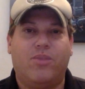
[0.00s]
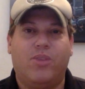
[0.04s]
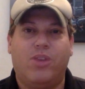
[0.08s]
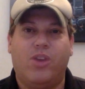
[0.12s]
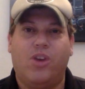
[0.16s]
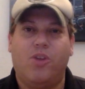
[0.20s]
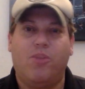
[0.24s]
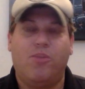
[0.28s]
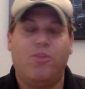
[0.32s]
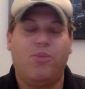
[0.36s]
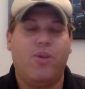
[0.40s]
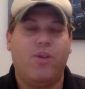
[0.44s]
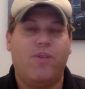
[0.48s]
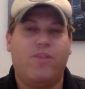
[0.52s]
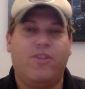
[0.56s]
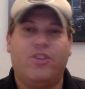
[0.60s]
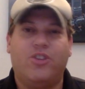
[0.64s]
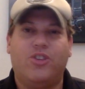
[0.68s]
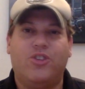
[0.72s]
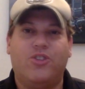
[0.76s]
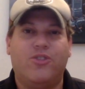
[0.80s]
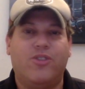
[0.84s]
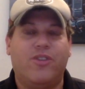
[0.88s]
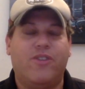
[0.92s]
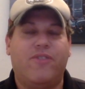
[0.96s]
We hope you have a
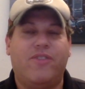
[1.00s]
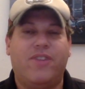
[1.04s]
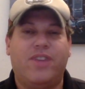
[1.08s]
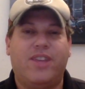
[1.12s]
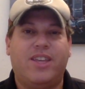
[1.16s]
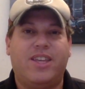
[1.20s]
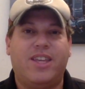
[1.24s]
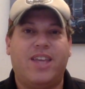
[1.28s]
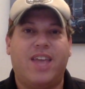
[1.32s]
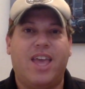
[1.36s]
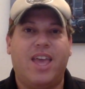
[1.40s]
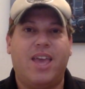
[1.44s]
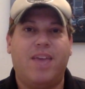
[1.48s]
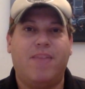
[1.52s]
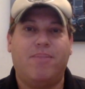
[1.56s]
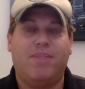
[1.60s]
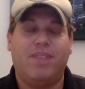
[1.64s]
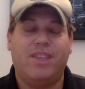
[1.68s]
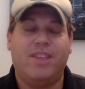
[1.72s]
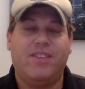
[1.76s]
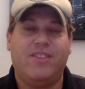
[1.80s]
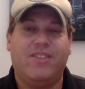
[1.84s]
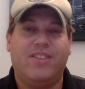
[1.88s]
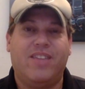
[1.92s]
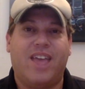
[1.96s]
terrific day.
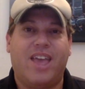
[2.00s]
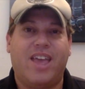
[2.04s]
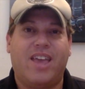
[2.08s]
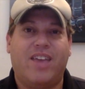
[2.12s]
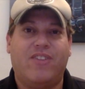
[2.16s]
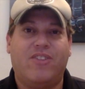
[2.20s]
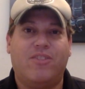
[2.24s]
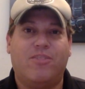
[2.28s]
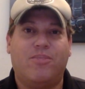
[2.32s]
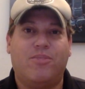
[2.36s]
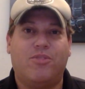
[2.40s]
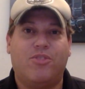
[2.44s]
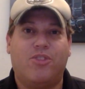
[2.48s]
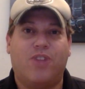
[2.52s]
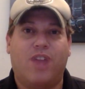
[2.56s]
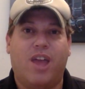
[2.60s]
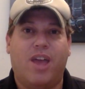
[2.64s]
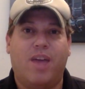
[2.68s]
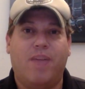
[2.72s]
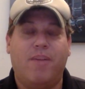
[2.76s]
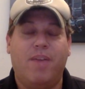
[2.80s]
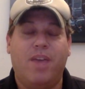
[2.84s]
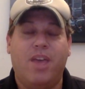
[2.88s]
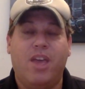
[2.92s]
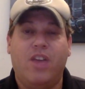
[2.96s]
Please like,
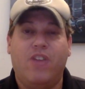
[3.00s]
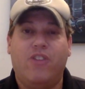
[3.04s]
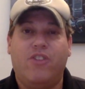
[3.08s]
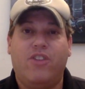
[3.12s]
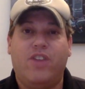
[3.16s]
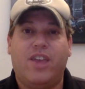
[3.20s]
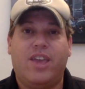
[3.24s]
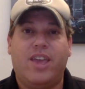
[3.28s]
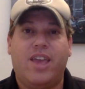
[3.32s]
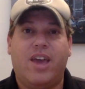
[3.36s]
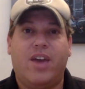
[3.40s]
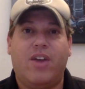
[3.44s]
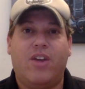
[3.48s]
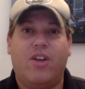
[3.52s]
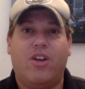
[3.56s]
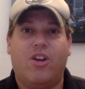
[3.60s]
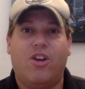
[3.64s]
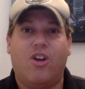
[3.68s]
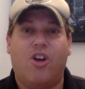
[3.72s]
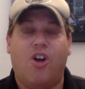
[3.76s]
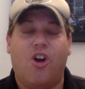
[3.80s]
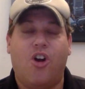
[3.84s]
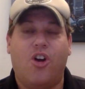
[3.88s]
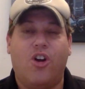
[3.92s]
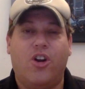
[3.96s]
subscribe, check out
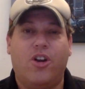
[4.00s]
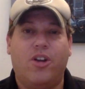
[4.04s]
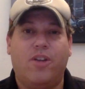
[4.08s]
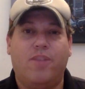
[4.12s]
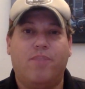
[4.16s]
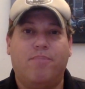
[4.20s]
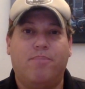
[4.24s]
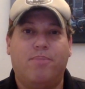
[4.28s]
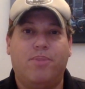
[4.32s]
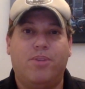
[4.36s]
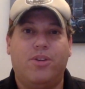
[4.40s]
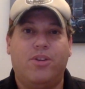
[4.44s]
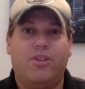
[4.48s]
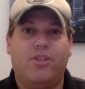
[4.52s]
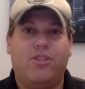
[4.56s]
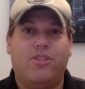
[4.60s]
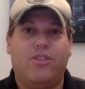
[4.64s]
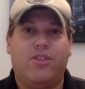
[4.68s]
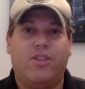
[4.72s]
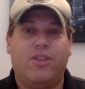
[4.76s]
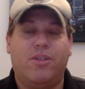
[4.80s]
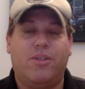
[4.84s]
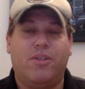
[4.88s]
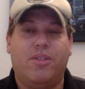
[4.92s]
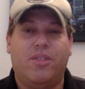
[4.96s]
our art,
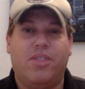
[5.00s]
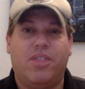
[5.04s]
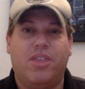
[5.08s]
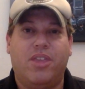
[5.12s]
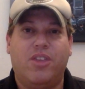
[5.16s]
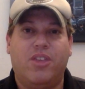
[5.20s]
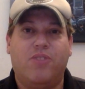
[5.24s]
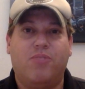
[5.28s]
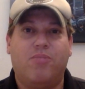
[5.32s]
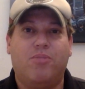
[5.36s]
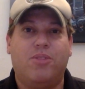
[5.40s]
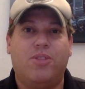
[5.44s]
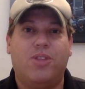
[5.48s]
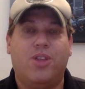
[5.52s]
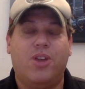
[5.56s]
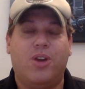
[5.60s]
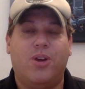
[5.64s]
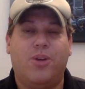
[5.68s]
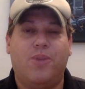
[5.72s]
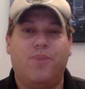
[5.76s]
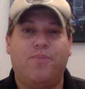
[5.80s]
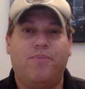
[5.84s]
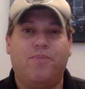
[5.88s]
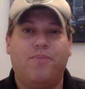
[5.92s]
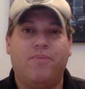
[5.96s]
books, and things
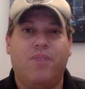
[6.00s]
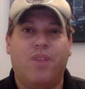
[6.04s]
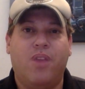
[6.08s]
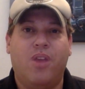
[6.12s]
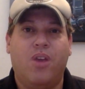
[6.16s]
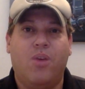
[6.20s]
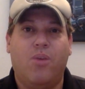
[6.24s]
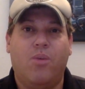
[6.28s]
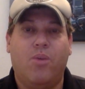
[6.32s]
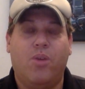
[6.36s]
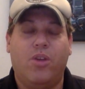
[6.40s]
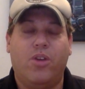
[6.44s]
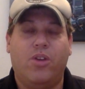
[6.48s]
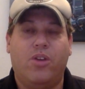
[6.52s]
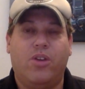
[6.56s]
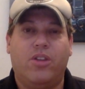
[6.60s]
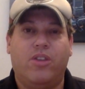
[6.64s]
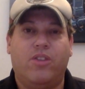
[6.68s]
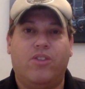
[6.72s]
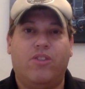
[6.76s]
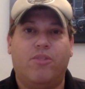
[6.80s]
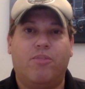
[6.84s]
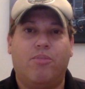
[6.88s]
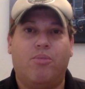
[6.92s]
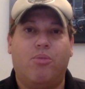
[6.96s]
below where you
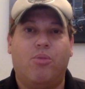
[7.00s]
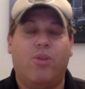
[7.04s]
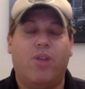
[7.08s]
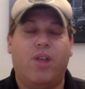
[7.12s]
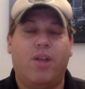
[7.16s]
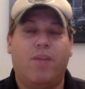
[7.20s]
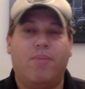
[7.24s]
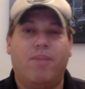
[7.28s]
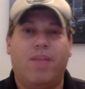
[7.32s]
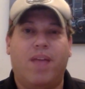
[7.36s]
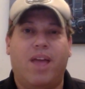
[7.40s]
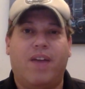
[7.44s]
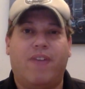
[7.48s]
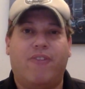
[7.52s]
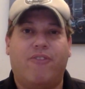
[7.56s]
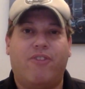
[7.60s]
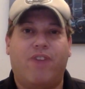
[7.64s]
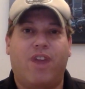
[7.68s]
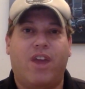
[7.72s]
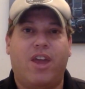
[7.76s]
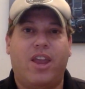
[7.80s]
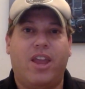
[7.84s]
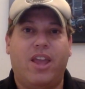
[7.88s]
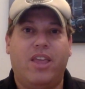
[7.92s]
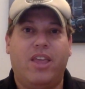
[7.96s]
can support on Black
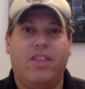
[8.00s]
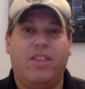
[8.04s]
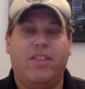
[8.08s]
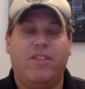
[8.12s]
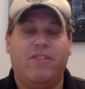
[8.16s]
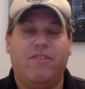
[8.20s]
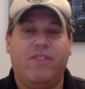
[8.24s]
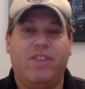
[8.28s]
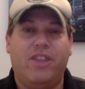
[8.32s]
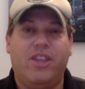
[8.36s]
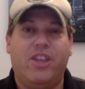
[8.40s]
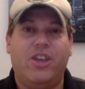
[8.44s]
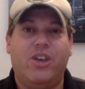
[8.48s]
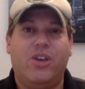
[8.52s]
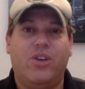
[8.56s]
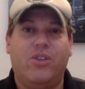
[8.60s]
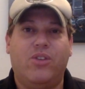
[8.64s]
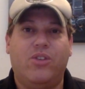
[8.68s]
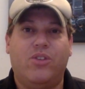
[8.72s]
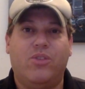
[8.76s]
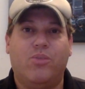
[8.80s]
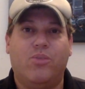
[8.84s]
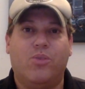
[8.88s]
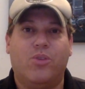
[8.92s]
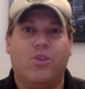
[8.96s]
Friday the
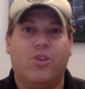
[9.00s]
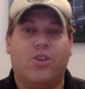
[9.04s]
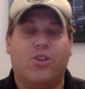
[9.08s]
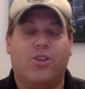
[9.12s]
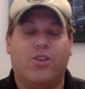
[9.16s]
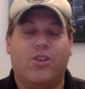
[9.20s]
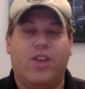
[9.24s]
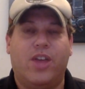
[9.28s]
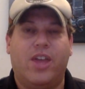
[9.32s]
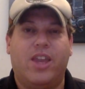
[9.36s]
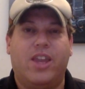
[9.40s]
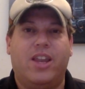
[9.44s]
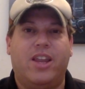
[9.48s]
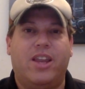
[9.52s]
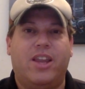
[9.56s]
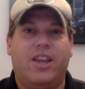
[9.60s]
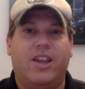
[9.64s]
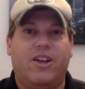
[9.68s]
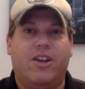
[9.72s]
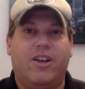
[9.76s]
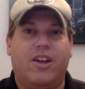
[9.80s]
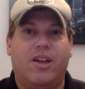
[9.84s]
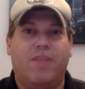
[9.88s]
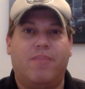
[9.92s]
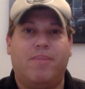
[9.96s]
videos and work created
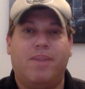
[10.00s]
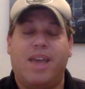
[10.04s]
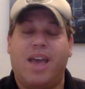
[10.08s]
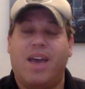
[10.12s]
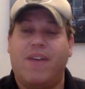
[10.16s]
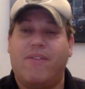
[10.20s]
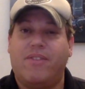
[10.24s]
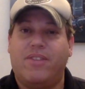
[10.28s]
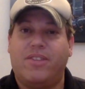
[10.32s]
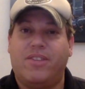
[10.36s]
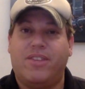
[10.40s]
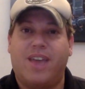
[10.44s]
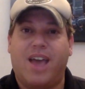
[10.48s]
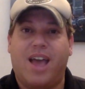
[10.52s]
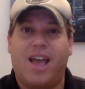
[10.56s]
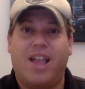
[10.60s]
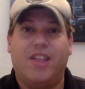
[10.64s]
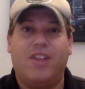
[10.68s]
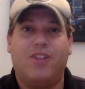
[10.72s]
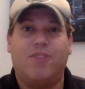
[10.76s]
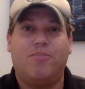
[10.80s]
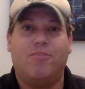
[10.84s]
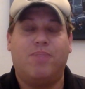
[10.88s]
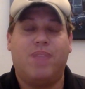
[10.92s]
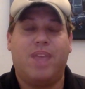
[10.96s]
here. On behalf of
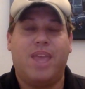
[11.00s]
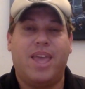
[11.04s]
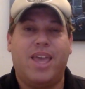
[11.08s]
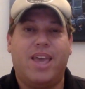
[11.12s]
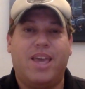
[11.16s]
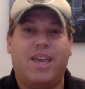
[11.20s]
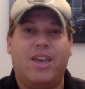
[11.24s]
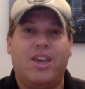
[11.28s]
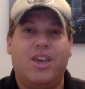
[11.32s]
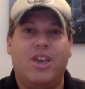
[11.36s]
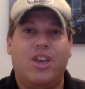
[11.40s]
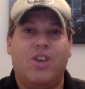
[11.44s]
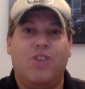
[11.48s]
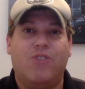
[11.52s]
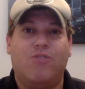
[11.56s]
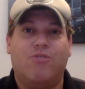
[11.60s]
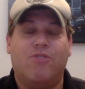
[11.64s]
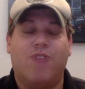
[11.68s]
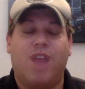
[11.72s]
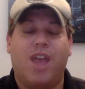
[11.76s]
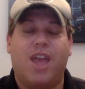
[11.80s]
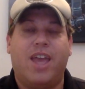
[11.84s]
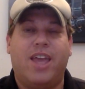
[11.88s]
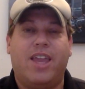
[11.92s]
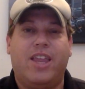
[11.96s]
Tyler, Blake,
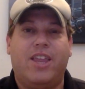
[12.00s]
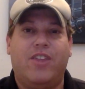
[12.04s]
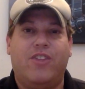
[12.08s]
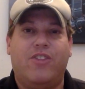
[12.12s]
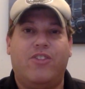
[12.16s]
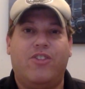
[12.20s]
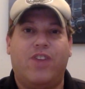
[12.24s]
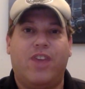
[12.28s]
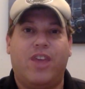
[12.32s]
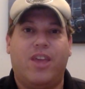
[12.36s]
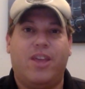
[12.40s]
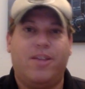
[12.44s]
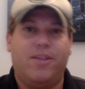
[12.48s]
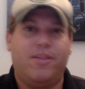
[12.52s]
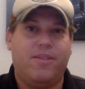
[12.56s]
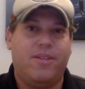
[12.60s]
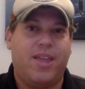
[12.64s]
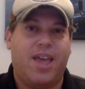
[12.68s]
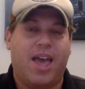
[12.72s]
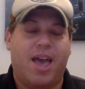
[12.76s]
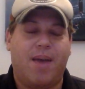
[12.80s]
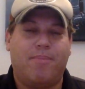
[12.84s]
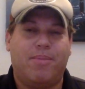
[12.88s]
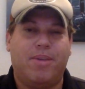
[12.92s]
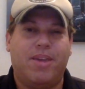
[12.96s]
Ryan, and Jen,
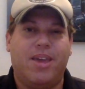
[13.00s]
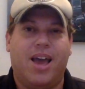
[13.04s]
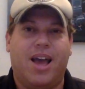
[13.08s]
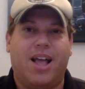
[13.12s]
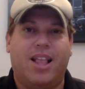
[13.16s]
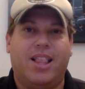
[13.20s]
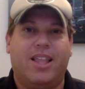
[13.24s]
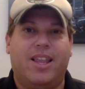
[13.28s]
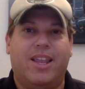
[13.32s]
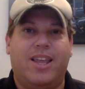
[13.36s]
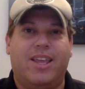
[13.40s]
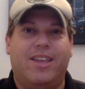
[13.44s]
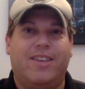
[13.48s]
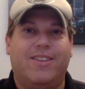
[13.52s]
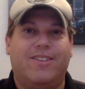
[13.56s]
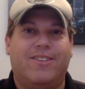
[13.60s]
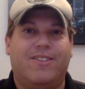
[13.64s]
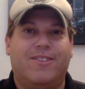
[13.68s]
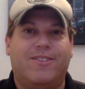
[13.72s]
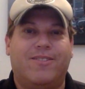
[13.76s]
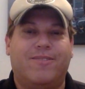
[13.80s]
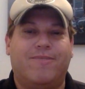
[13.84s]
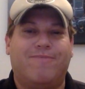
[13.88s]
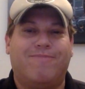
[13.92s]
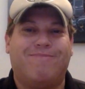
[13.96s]
happy
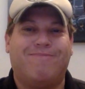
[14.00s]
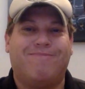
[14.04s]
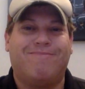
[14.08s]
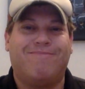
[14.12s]
holidays.